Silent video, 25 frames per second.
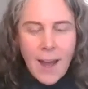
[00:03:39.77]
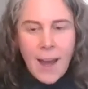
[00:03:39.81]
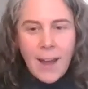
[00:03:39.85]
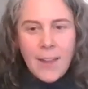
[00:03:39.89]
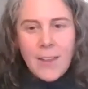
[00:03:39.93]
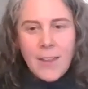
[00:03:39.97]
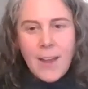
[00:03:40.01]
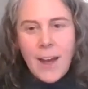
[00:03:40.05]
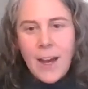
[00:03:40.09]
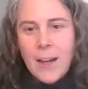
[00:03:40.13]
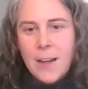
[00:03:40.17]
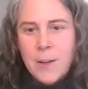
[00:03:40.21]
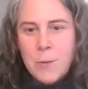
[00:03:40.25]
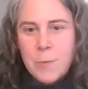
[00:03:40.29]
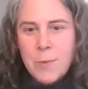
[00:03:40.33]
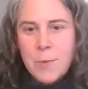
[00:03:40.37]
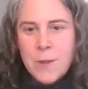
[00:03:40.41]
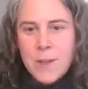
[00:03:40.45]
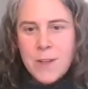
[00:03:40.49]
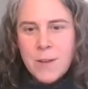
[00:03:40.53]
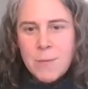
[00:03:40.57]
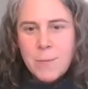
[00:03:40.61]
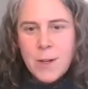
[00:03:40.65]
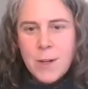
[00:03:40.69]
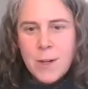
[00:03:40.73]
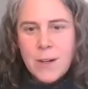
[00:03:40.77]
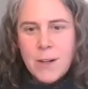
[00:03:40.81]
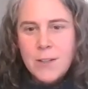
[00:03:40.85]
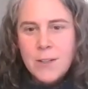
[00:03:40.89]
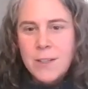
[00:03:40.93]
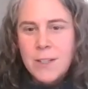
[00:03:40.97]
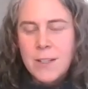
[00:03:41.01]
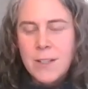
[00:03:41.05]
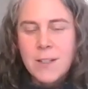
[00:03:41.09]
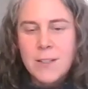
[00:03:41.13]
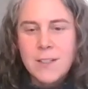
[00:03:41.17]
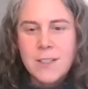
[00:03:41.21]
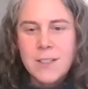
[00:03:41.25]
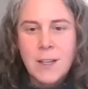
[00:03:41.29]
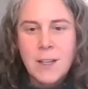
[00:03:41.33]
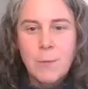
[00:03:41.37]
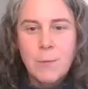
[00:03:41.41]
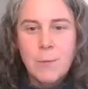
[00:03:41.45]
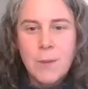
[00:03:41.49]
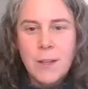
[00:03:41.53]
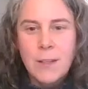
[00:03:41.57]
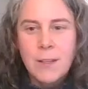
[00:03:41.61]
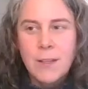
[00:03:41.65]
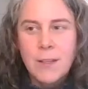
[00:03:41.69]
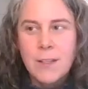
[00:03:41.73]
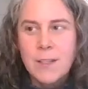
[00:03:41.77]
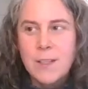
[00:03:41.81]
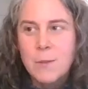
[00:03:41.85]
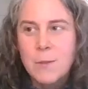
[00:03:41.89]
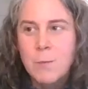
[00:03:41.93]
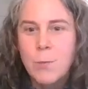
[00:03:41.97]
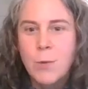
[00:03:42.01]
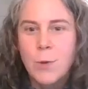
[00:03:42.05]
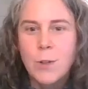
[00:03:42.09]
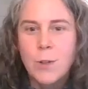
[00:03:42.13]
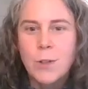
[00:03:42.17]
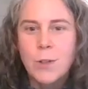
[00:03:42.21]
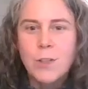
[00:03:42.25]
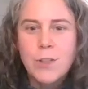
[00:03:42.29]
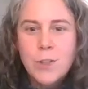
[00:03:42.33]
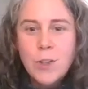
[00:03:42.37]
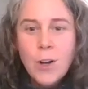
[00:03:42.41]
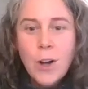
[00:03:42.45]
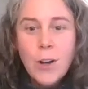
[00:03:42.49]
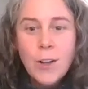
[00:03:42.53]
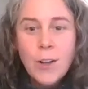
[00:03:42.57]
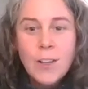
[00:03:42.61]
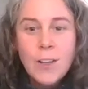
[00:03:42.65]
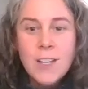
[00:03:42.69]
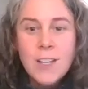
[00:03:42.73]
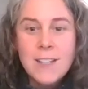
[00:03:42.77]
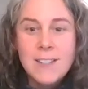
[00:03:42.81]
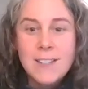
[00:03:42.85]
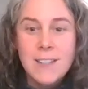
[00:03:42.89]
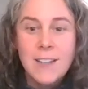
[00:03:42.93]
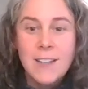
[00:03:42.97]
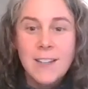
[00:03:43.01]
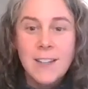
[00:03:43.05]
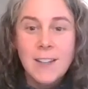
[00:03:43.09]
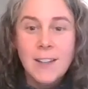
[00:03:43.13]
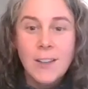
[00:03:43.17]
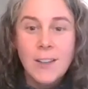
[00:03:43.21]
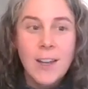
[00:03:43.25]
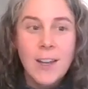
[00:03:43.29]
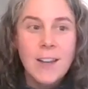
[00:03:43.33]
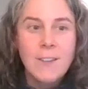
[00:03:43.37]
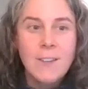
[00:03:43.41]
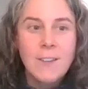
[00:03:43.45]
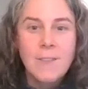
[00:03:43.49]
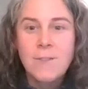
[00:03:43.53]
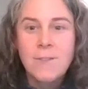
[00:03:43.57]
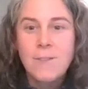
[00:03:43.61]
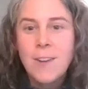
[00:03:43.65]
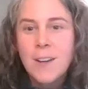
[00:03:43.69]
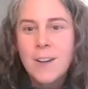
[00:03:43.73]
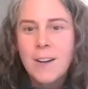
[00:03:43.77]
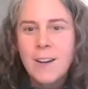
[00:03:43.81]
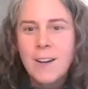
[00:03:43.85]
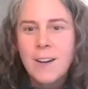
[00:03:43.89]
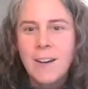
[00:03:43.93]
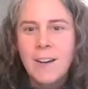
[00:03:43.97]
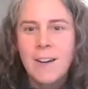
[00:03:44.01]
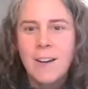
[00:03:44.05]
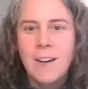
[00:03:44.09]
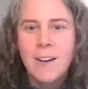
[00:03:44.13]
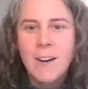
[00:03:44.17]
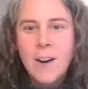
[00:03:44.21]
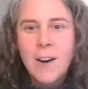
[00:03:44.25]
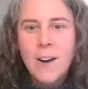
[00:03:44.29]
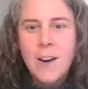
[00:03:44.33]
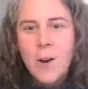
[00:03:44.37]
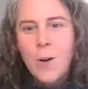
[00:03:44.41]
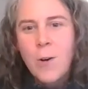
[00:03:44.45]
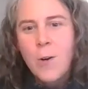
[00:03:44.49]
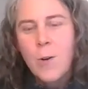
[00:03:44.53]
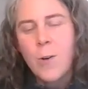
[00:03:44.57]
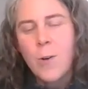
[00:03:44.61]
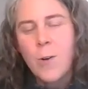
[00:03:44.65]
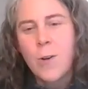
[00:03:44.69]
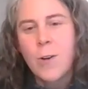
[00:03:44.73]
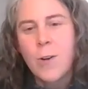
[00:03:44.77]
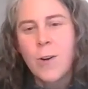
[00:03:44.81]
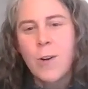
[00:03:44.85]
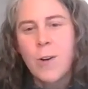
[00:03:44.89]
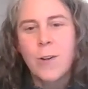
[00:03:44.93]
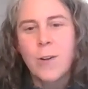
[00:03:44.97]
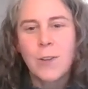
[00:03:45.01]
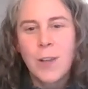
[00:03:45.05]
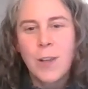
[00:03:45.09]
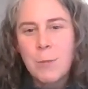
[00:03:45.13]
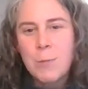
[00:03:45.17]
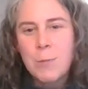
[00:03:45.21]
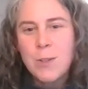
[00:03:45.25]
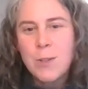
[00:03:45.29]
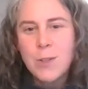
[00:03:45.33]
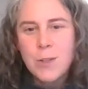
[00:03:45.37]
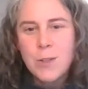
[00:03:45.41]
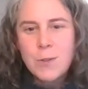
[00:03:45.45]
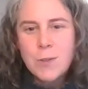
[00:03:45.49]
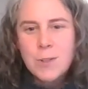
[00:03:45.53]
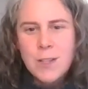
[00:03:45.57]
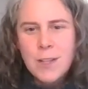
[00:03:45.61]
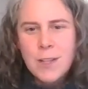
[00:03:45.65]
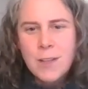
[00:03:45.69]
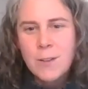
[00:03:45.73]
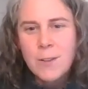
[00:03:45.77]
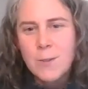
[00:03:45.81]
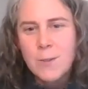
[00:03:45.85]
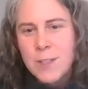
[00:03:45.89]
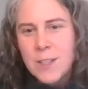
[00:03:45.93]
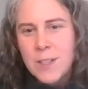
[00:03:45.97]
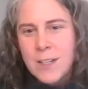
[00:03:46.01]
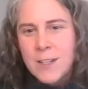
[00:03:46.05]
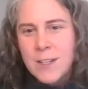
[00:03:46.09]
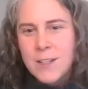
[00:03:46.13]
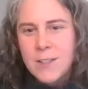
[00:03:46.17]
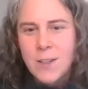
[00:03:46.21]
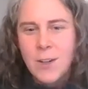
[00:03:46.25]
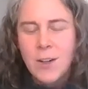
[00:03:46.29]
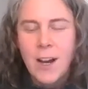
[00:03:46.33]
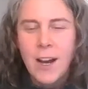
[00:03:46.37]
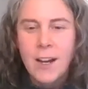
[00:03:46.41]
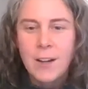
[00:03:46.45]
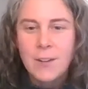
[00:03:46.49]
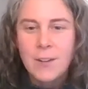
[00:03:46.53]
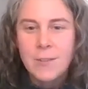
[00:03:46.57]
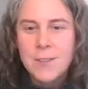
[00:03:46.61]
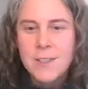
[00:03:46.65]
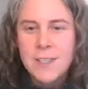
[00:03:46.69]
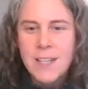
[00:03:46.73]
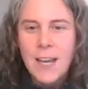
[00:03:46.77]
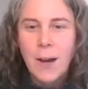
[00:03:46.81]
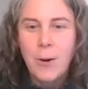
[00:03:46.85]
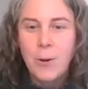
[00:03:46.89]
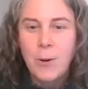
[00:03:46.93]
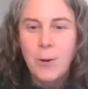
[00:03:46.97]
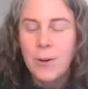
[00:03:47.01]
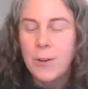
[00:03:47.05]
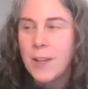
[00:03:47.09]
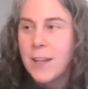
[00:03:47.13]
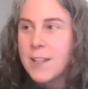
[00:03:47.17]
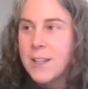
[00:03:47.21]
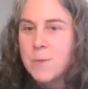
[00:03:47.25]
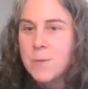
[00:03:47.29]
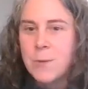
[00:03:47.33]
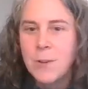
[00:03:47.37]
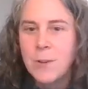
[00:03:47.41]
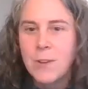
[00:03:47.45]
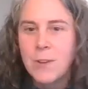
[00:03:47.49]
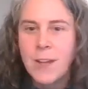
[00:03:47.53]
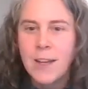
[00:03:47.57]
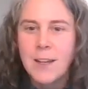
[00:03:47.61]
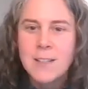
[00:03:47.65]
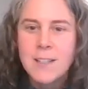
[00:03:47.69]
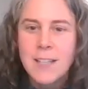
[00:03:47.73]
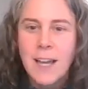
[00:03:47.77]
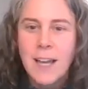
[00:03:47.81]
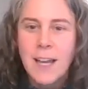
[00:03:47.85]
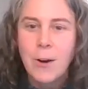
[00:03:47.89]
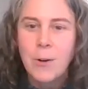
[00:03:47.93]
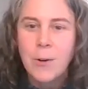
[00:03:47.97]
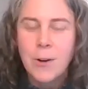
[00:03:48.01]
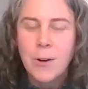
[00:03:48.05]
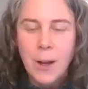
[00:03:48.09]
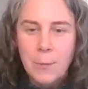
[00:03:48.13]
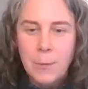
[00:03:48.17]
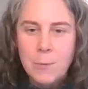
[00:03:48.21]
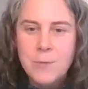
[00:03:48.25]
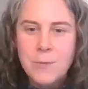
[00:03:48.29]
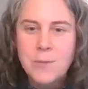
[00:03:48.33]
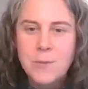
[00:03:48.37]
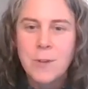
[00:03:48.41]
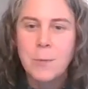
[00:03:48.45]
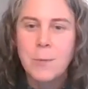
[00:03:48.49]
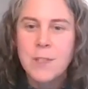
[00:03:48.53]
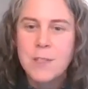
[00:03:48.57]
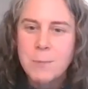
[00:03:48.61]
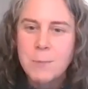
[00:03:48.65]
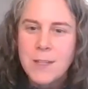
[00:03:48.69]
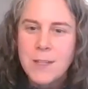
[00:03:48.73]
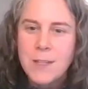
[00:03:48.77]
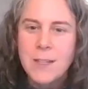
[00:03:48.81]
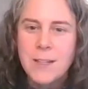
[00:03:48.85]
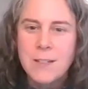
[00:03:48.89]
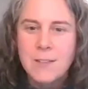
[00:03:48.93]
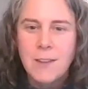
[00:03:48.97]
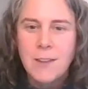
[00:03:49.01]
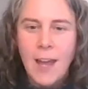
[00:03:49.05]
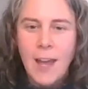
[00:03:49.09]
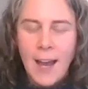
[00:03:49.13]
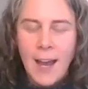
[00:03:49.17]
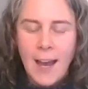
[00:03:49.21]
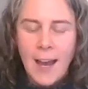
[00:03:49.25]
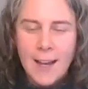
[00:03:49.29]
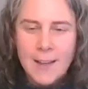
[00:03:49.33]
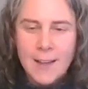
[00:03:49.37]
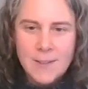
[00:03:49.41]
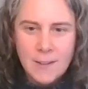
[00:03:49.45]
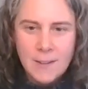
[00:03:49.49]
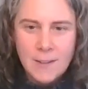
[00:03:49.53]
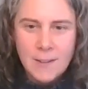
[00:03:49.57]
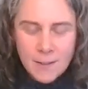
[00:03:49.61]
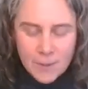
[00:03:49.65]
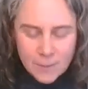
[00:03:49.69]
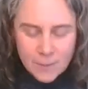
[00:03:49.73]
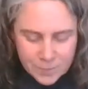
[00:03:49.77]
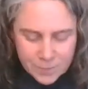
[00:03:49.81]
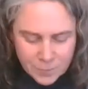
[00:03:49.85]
And that could be compared to something that's more strongly acidic, like vinegar or lemon juice, and those things are kind of sour. That's where that sour comes from, because of the acid.